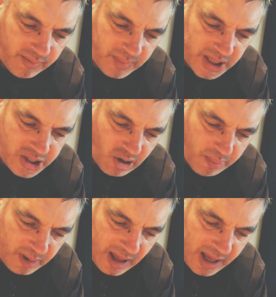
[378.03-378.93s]
me just
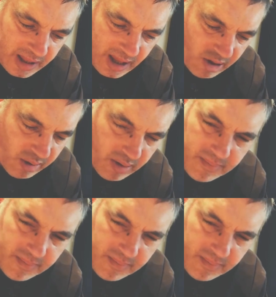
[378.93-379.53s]
playing this